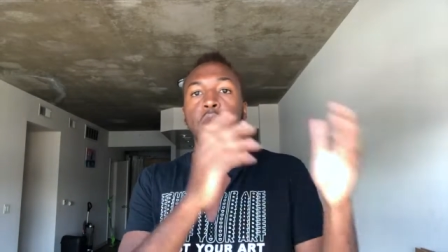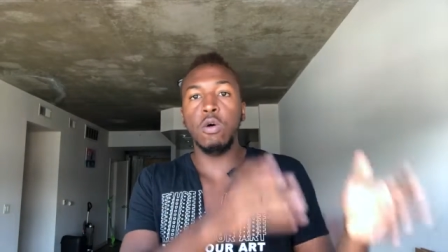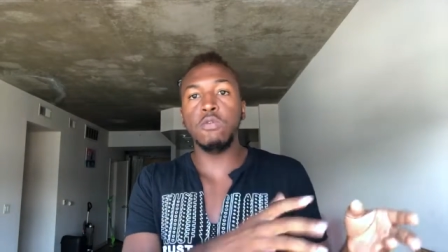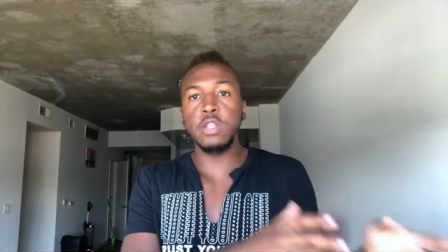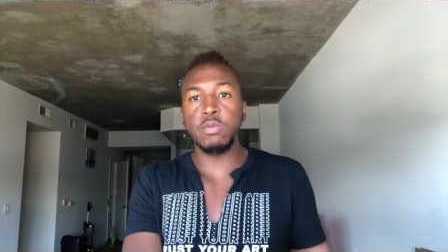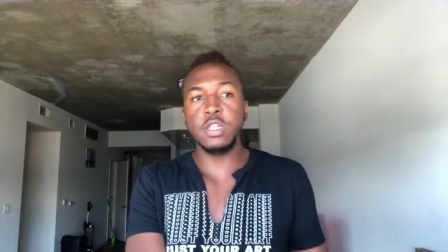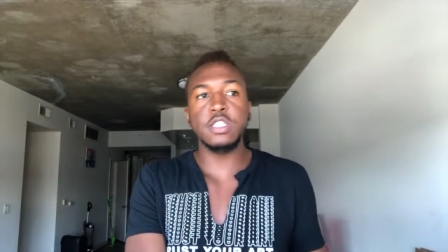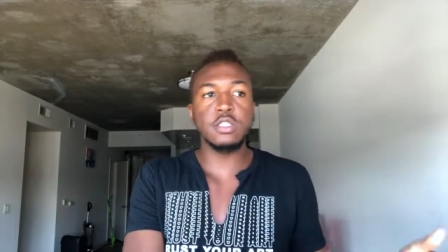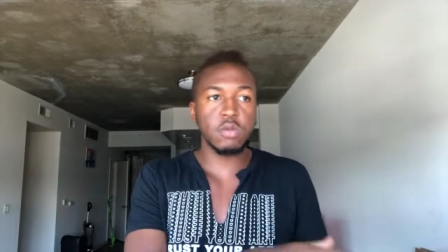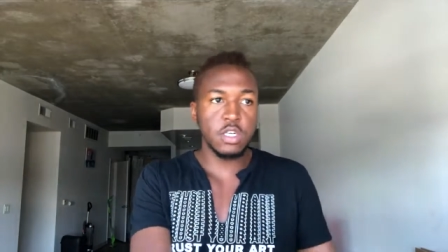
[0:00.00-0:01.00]
overly
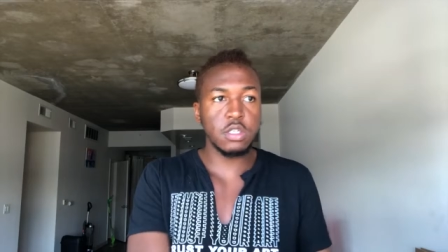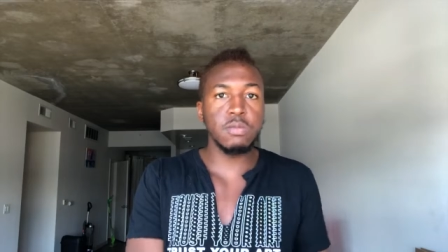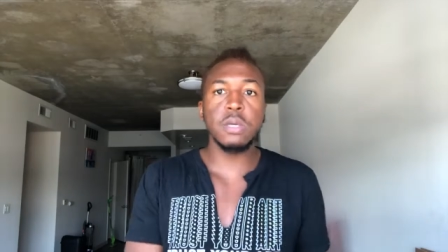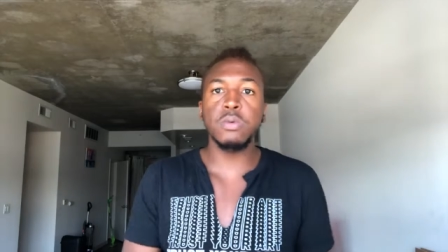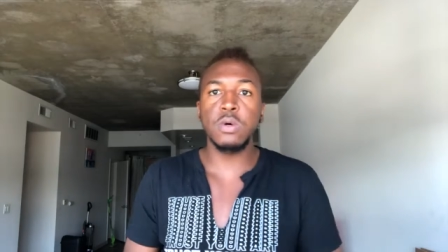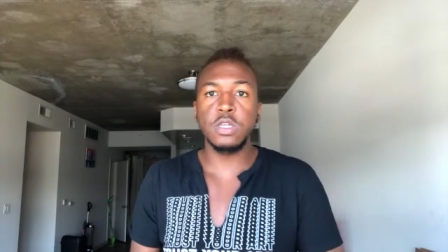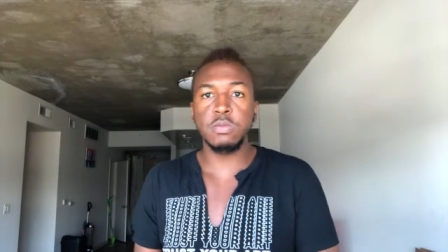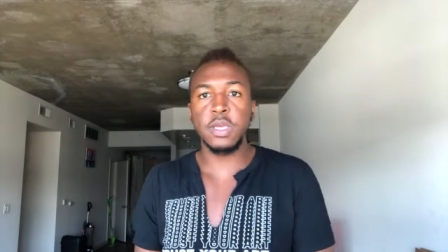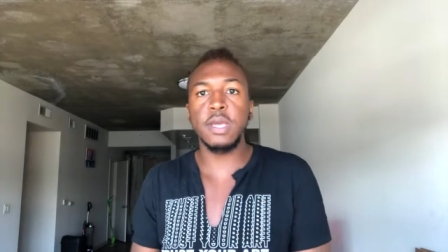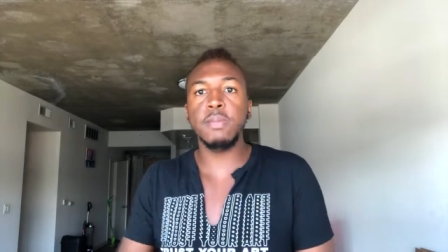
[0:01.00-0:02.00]
religious Christian people as
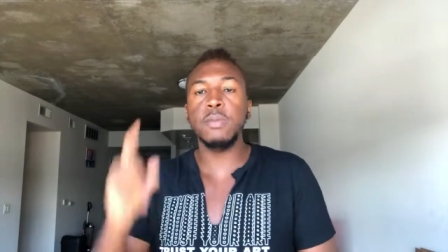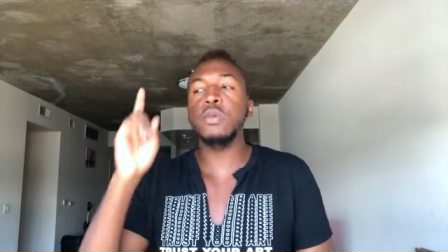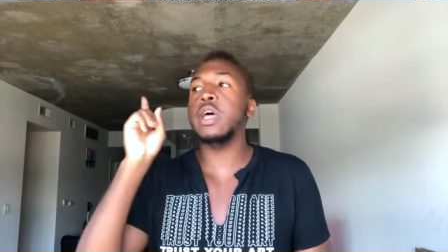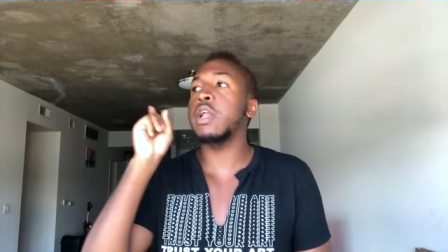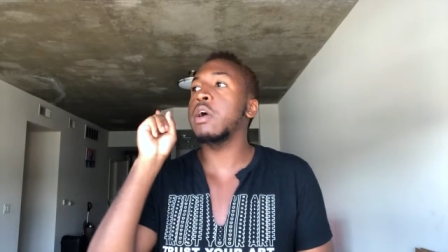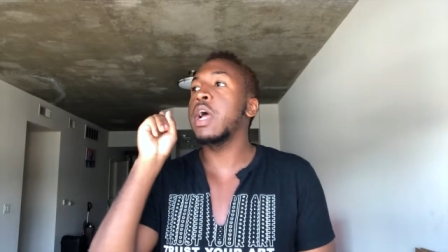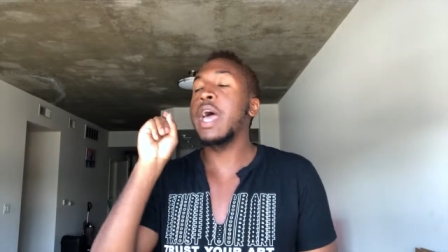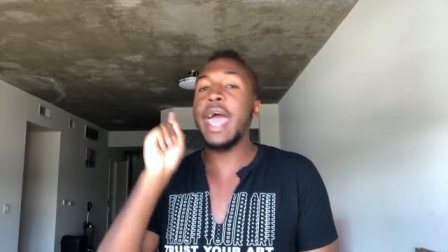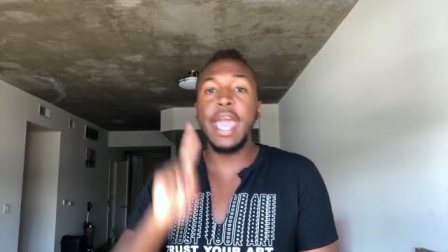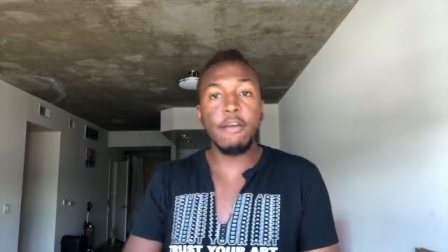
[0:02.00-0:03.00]
being people that are
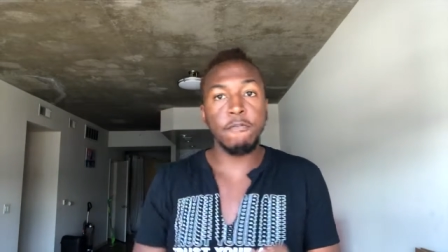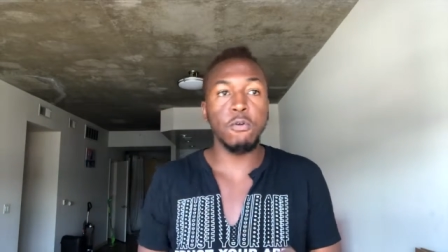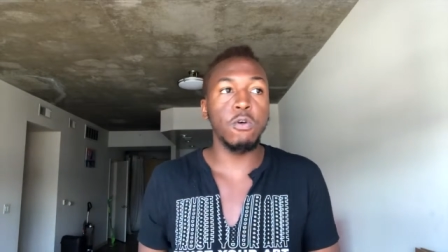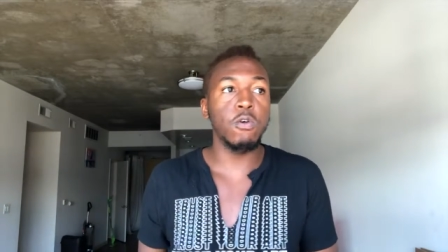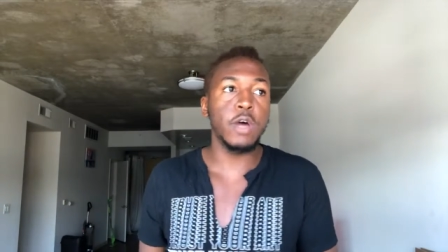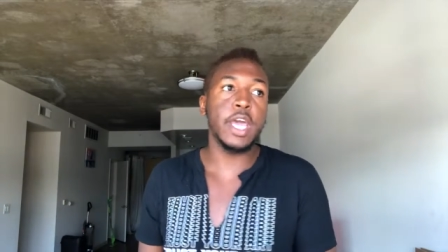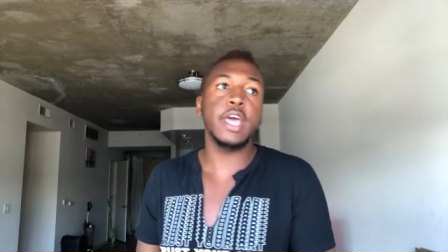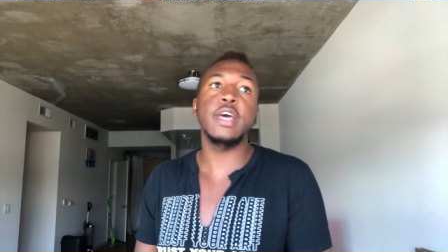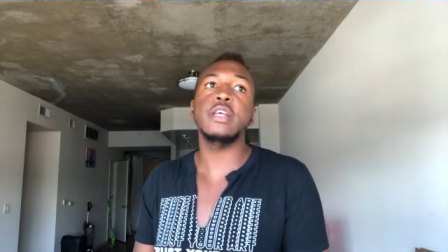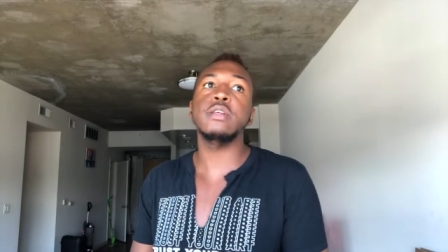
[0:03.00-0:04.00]
hateful
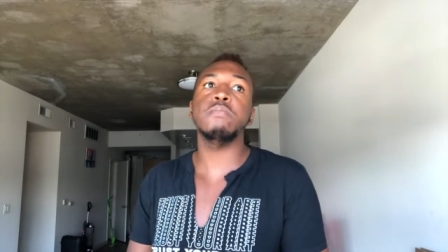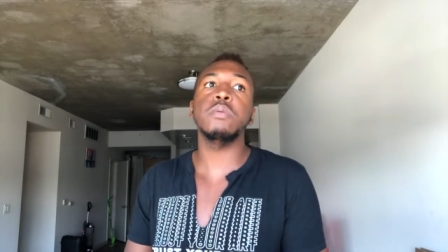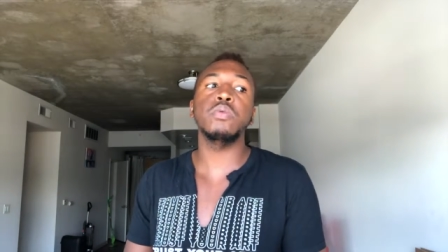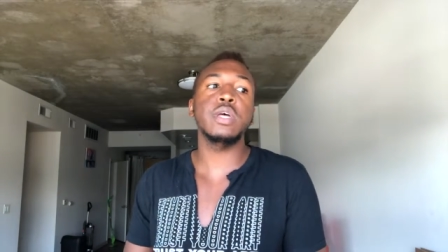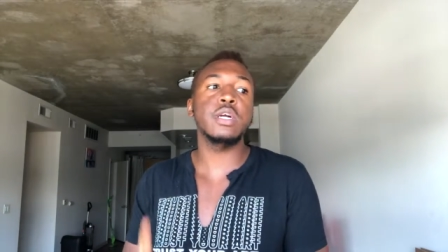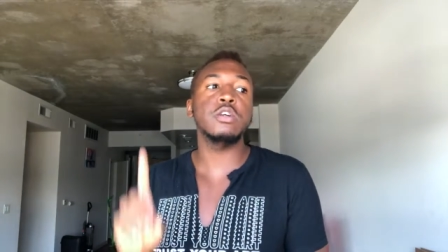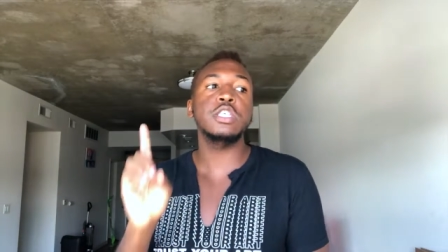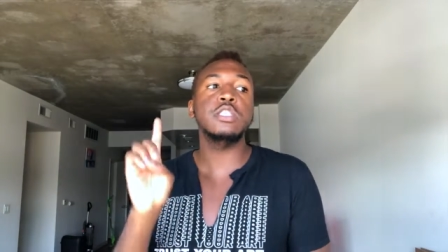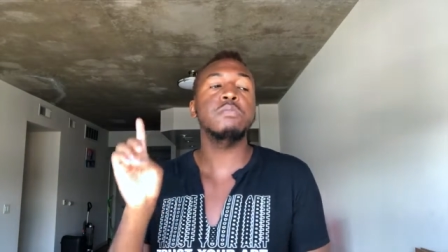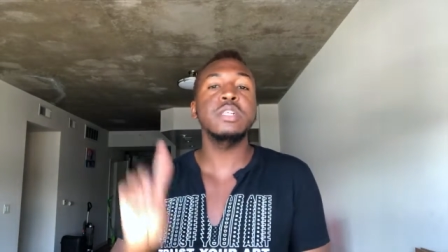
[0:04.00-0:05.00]
and people that are
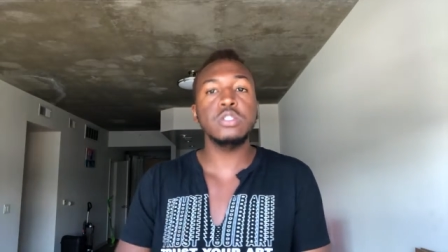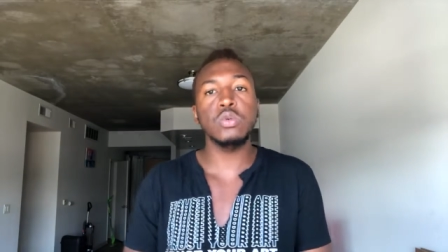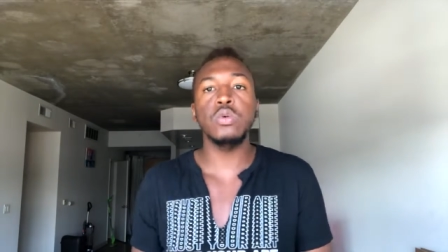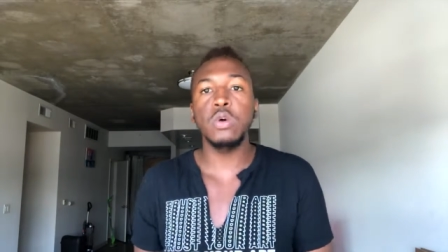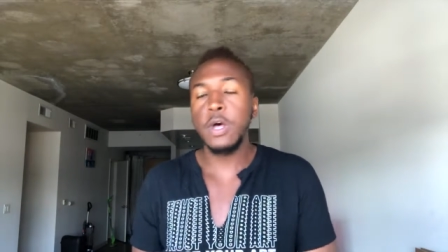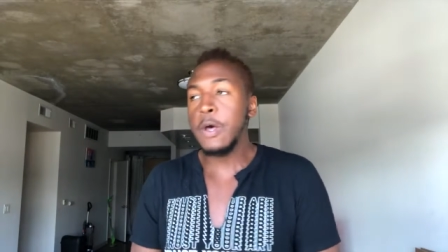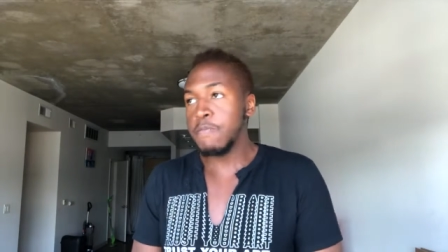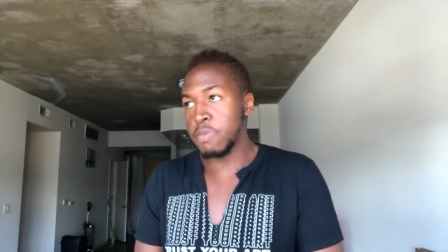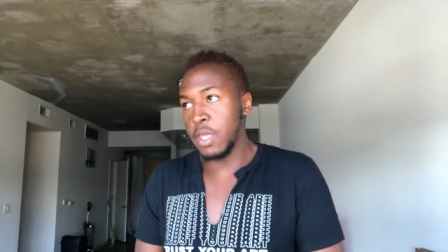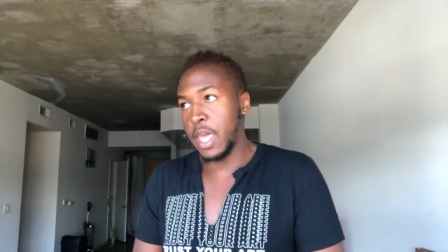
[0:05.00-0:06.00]
judgmental
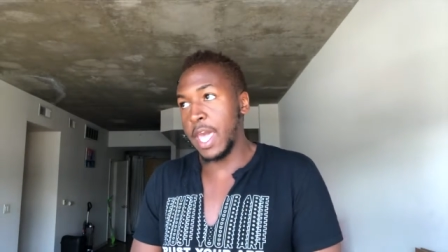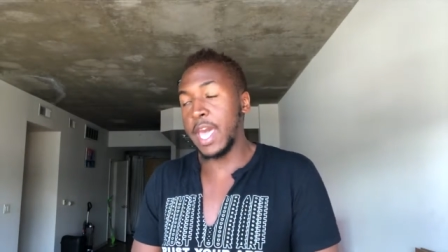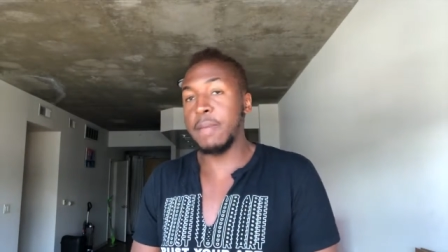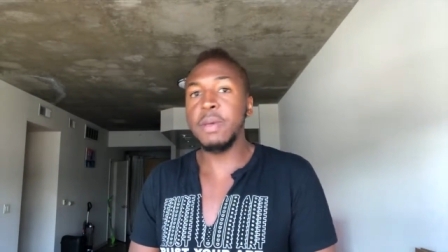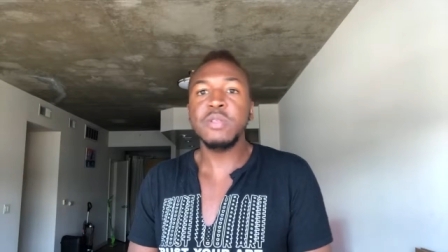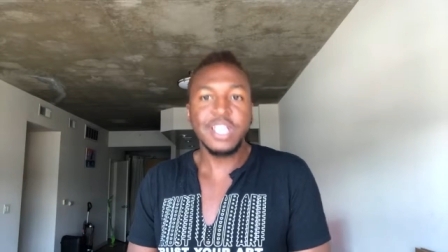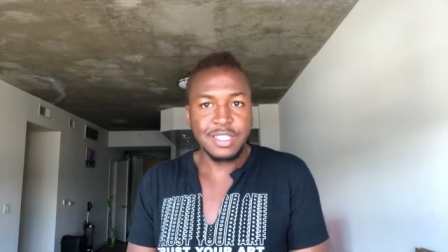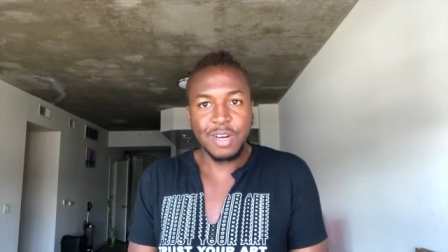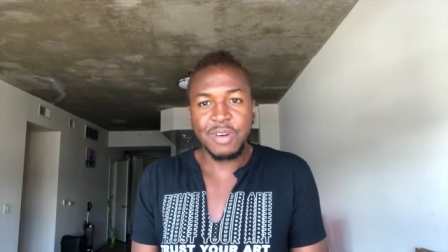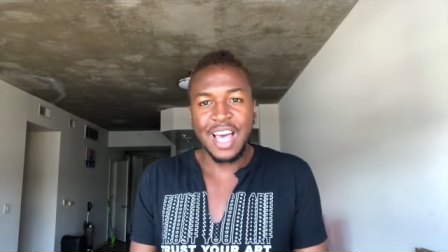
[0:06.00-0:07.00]
and people
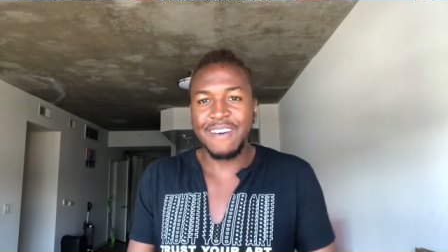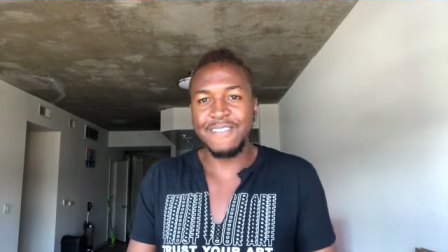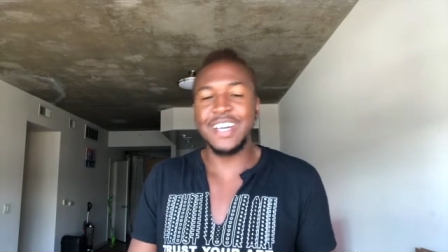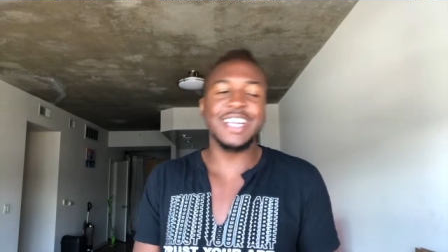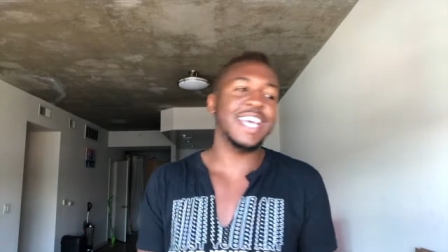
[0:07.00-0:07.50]
that don't have fun.